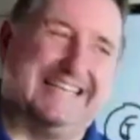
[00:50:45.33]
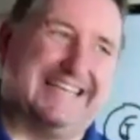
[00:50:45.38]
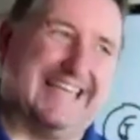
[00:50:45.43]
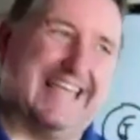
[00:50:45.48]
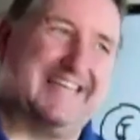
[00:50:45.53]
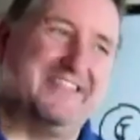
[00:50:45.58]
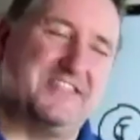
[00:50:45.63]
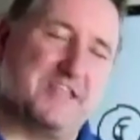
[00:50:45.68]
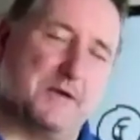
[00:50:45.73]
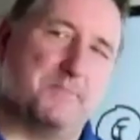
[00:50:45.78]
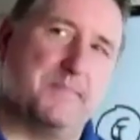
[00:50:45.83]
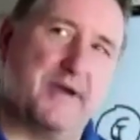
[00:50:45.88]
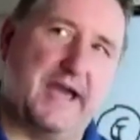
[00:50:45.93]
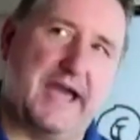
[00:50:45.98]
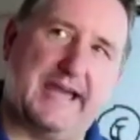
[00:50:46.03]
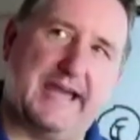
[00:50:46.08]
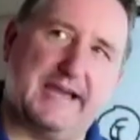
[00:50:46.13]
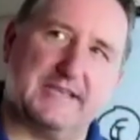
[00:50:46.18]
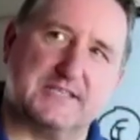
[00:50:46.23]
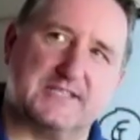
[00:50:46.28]
In the
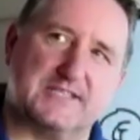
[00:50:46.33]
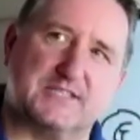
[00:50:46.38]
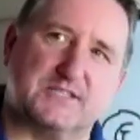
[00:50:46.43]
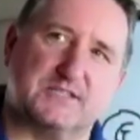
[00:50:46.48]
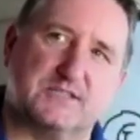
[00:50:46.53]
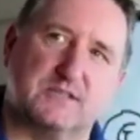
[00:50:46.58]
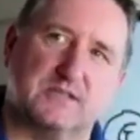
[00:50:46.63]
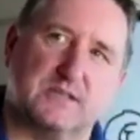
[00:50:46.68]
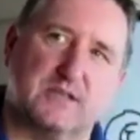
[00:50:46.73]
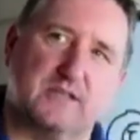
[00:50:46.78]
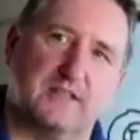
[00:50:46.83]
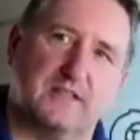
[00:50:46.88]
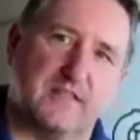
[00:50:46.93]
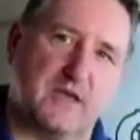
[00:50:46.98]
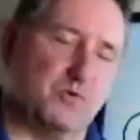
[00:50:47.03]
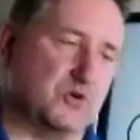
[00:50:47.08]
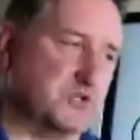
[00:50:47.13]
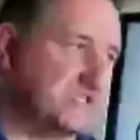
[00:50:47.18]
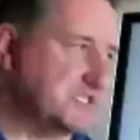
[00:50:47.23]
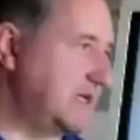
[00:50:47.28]
past, there
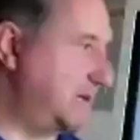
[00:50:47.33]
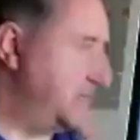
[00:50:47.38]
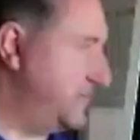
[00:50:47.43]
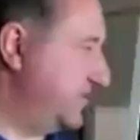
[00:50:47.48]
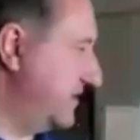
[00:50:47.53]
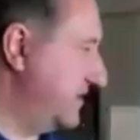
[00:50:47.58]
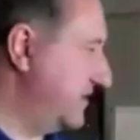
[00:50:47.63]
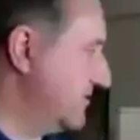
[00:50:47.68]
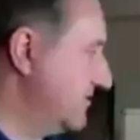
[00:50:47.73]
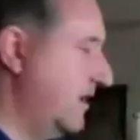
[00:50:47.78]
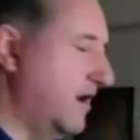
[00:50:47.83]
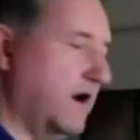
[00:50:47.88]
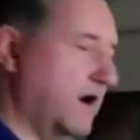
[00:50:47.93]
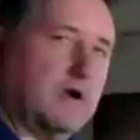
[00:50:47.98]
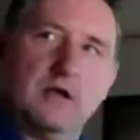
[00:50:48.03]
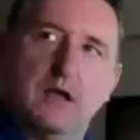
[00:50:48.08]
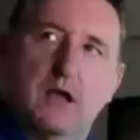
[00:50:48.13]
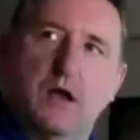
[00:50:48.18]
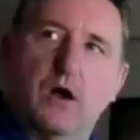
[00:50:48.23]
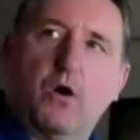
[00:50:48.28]
was something
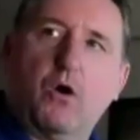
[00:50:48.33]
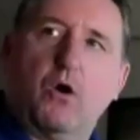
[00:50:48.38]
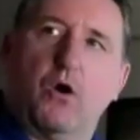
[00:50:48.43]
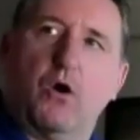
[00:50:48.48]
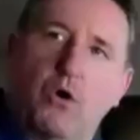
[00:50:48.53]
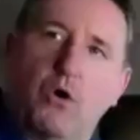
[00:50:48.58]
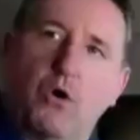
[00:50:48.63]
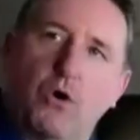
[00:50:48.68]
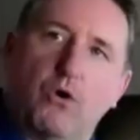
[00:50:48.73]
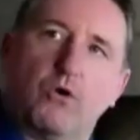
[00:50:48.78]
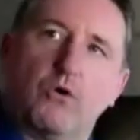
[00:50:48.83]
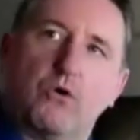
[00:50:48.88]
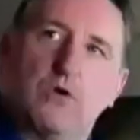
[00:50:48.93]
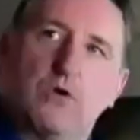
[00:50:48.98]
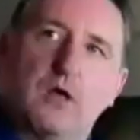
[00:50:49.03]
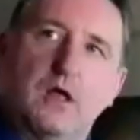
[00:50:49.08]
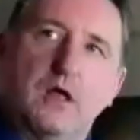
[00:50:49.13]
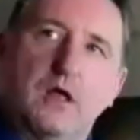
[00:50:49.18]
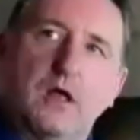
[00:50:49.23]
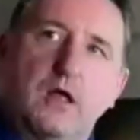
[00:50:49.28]
wrong, or
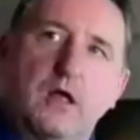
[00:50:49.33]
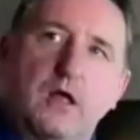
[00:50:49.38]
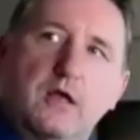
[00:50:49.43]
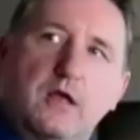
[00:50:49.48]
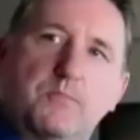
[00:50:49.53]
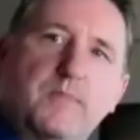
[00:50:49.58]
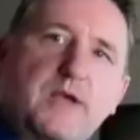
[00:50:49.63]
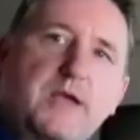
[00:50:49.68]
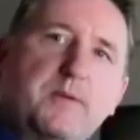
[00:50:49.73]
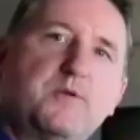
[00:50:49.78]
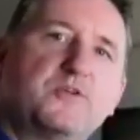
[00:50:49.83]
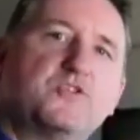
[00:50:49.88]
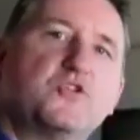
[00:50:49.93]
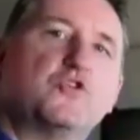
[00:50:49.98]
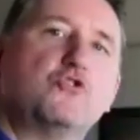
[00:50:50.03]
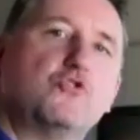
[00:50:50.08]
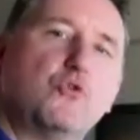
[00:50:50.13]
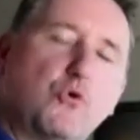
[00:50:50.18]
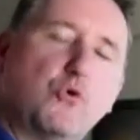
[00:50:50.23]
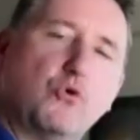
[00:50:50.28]
maybe the
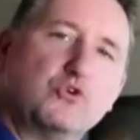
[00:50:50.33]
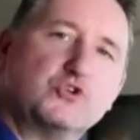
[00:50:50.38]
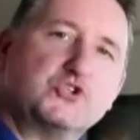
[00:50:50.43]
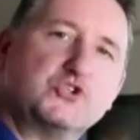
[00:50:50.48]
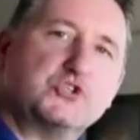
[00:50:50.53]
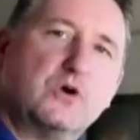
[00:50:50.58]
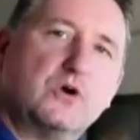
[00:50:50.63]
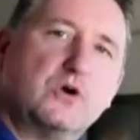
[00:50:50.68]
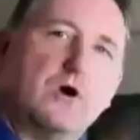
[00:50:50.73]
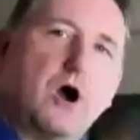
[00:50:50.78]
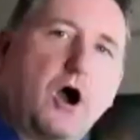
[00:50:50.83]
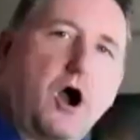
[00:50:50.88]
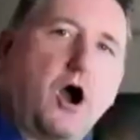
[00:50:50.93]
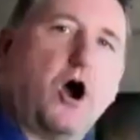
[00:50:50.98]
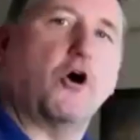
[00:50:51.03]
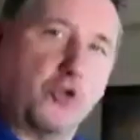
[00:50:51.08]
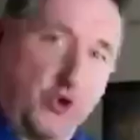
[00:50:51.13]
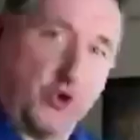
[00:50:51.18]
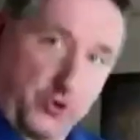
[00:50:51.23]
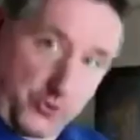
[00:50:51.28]
rules
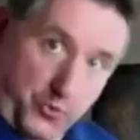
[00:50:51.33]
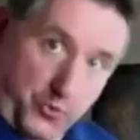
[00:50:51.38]
are not